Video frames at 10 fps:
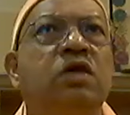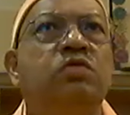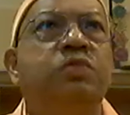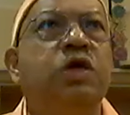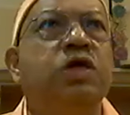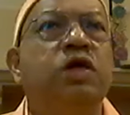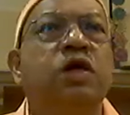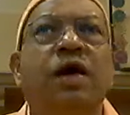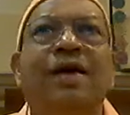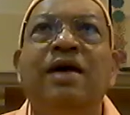is there in the
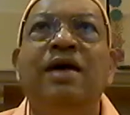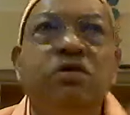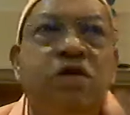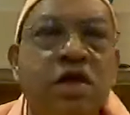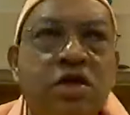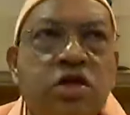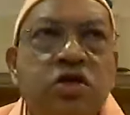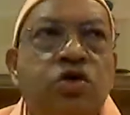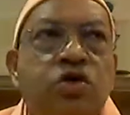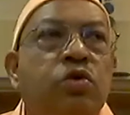Upanishad? It
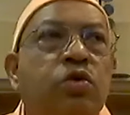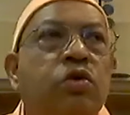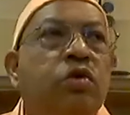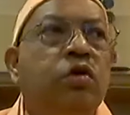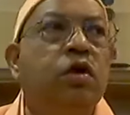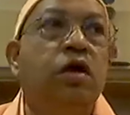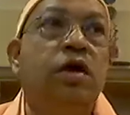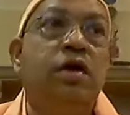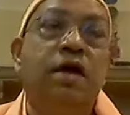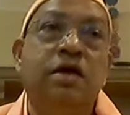teaches you
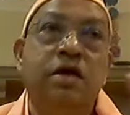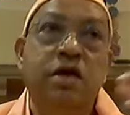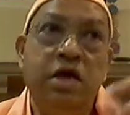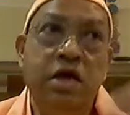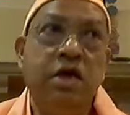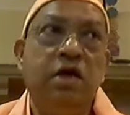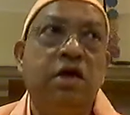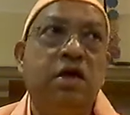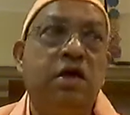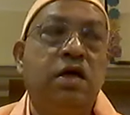that
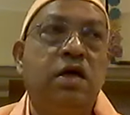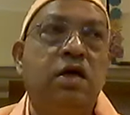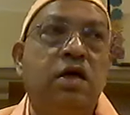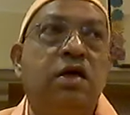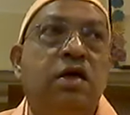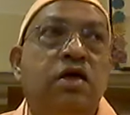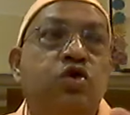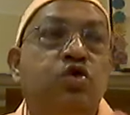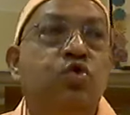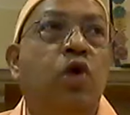here
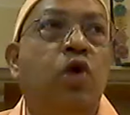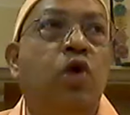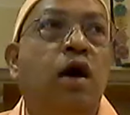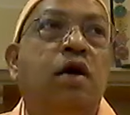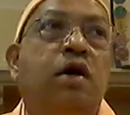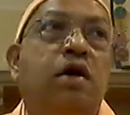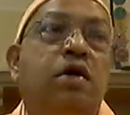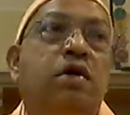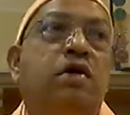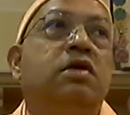you
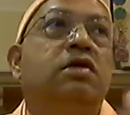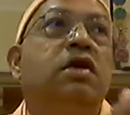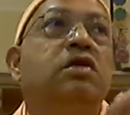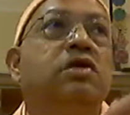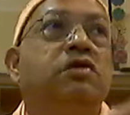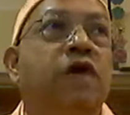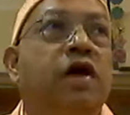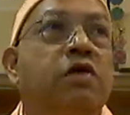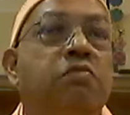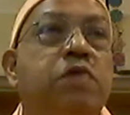are that
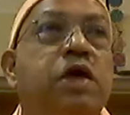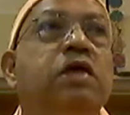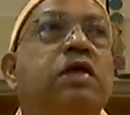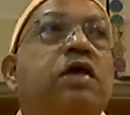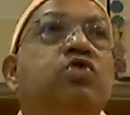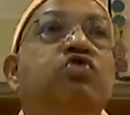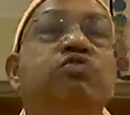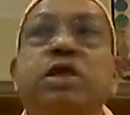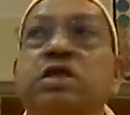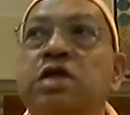divine being that
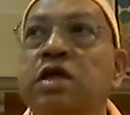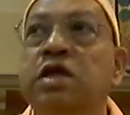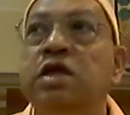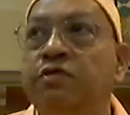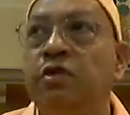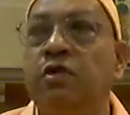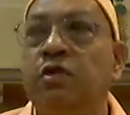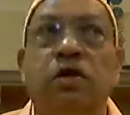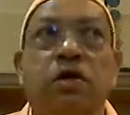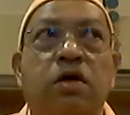you've been seeking for.